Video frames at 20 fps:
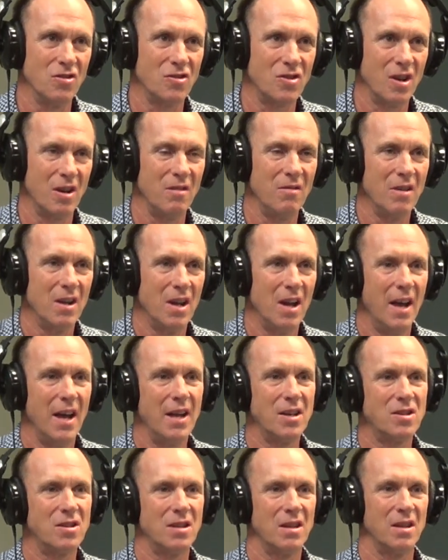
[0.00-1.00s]
So
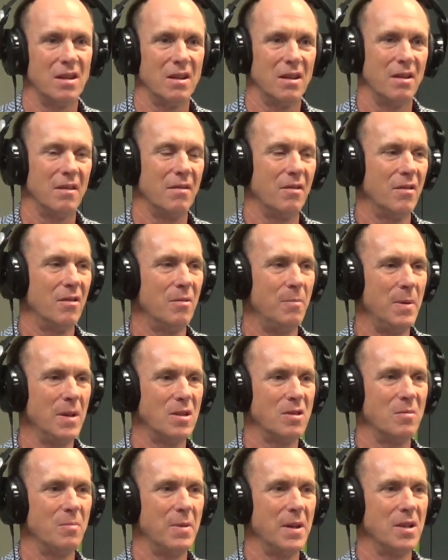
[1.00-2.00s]
it's the
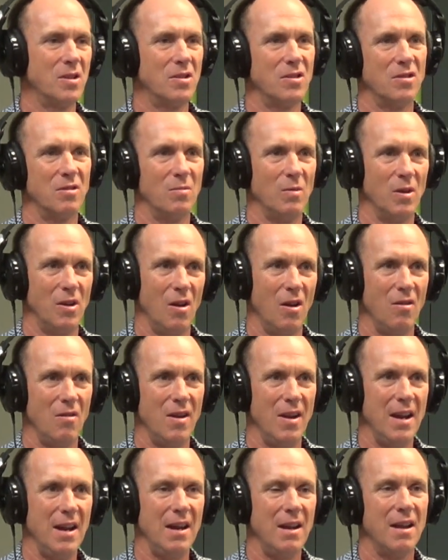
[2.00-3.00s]
bits and pieces that we don't
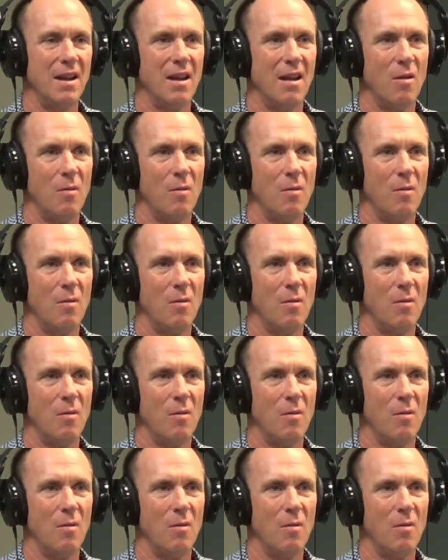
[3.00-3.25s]
need,